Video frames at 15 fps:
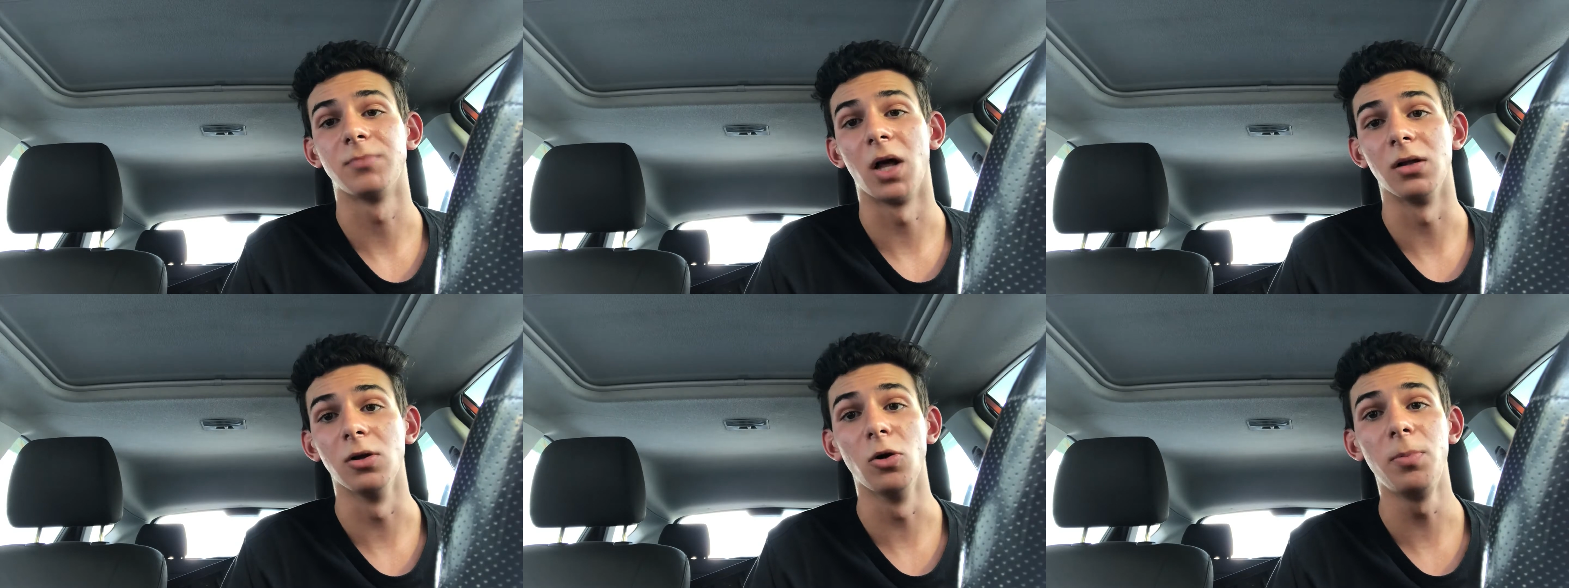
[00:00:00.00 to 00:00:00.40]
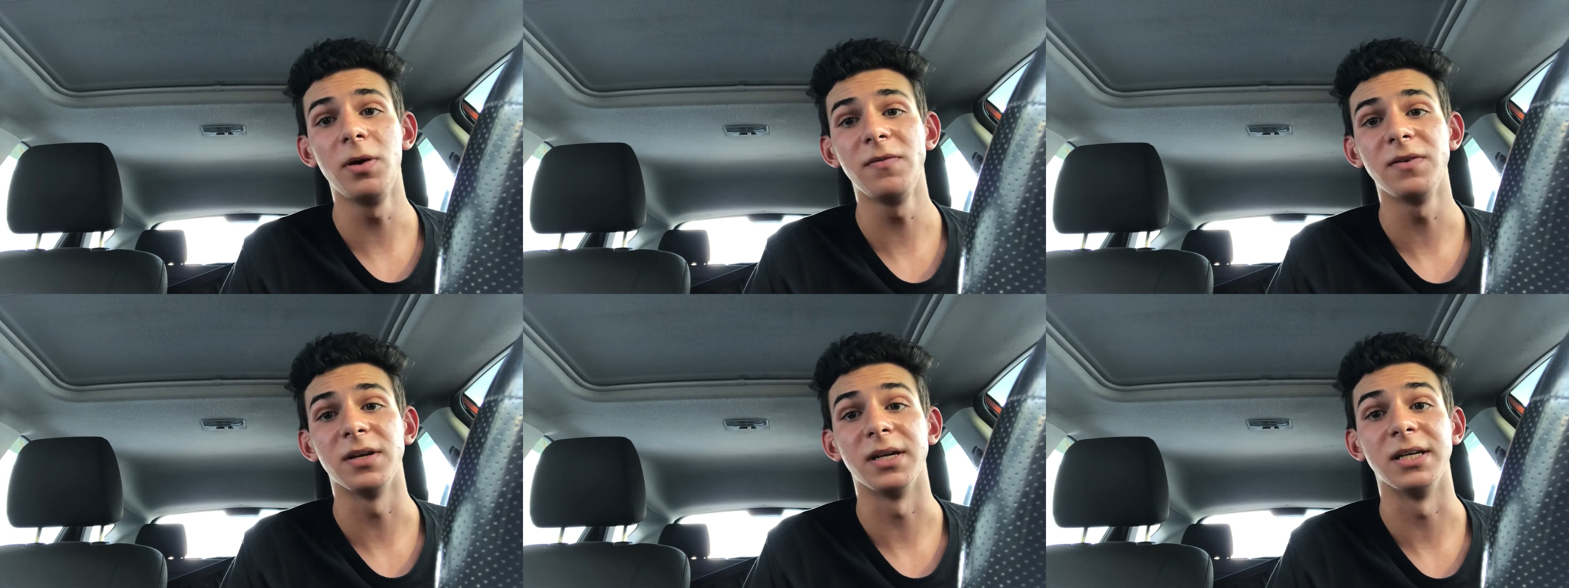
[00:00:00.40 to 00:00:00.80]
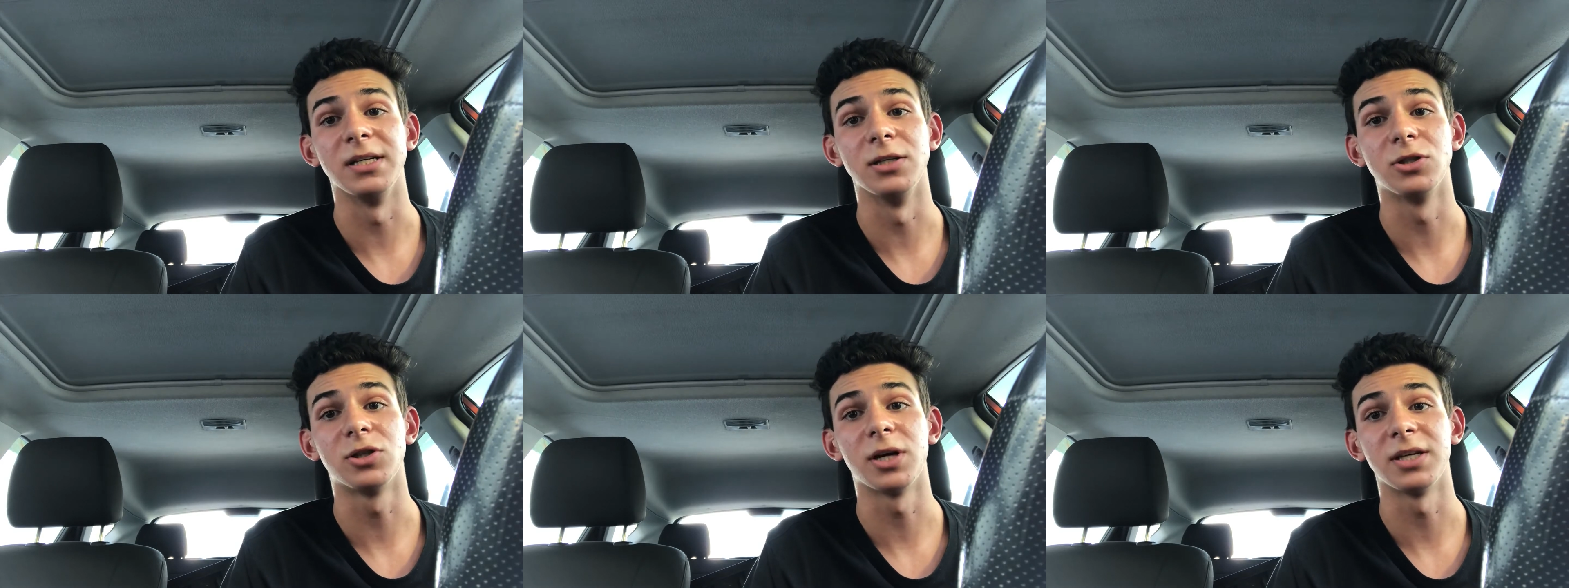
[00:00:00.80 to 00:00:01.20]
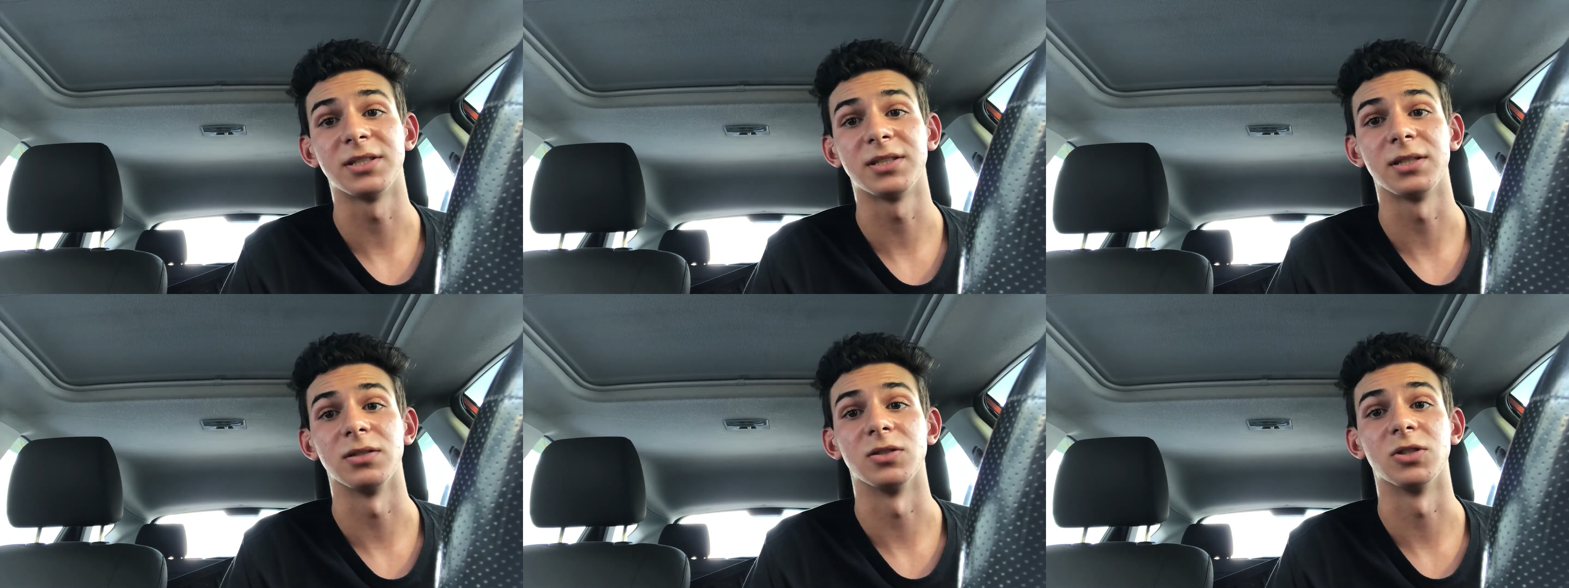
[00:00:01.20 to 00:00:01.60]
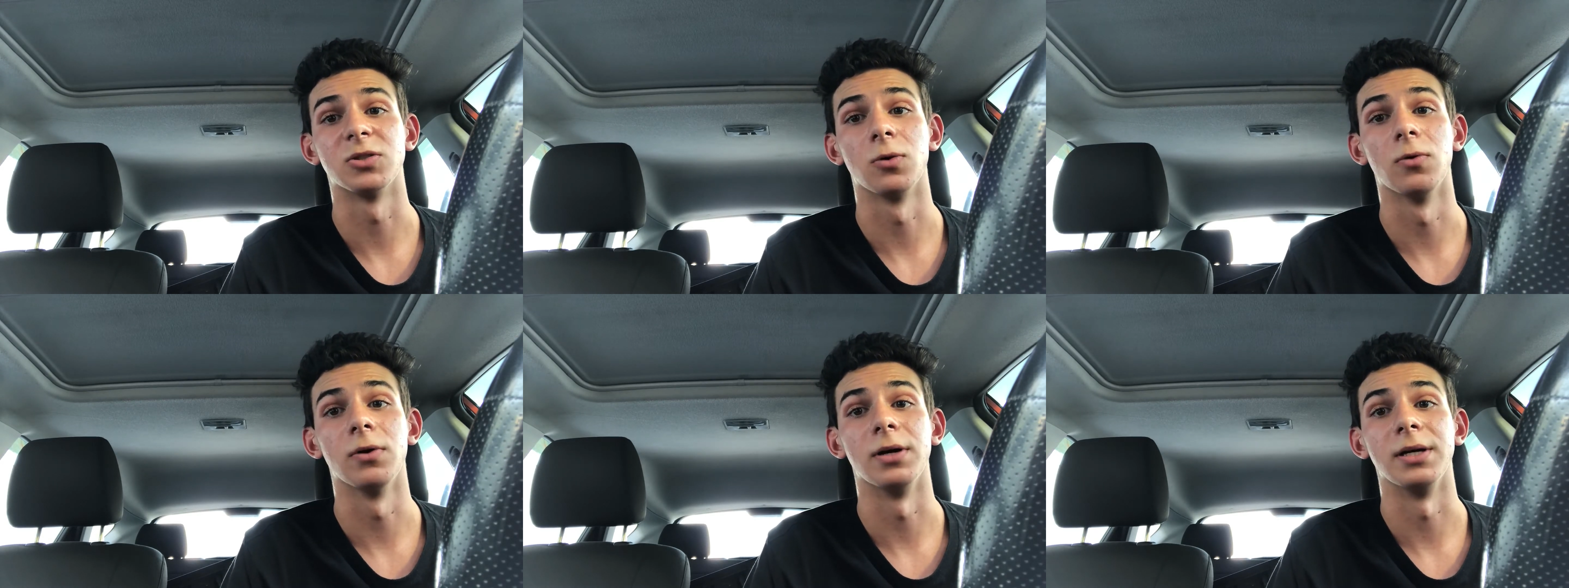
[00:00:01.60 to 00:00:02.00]
a little bit of an interesting
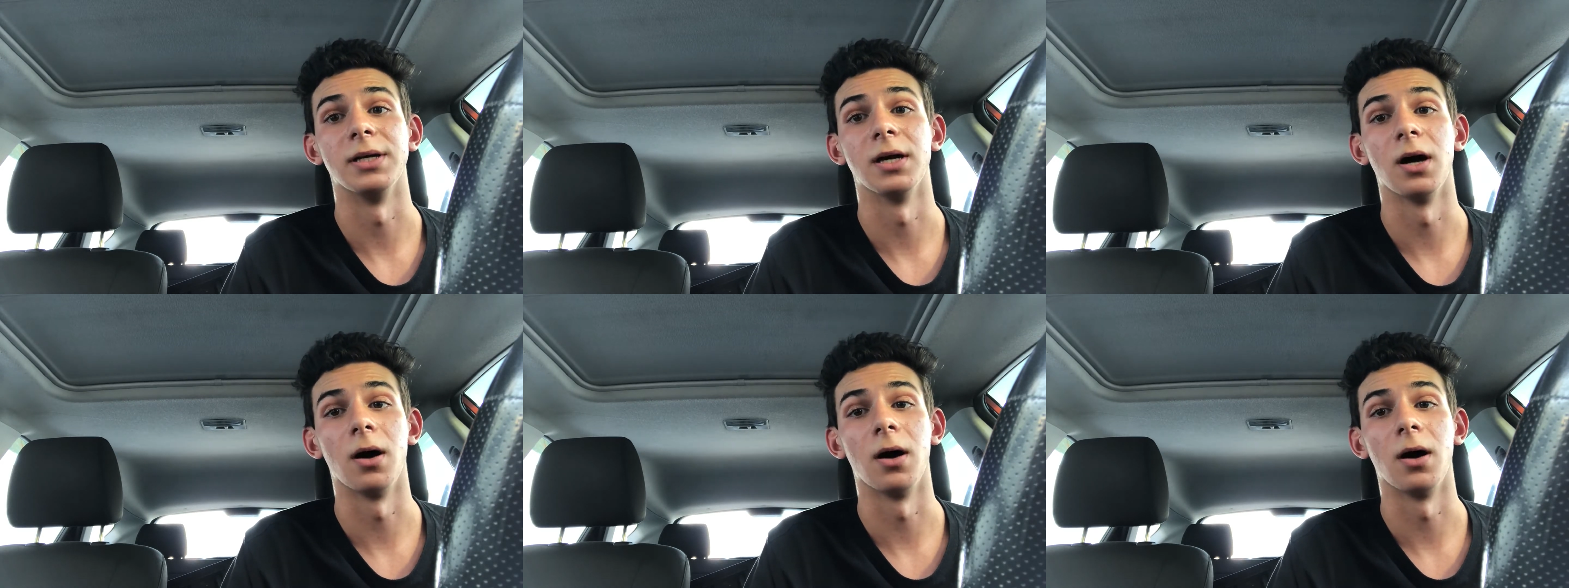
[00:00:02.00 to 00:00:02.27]
story.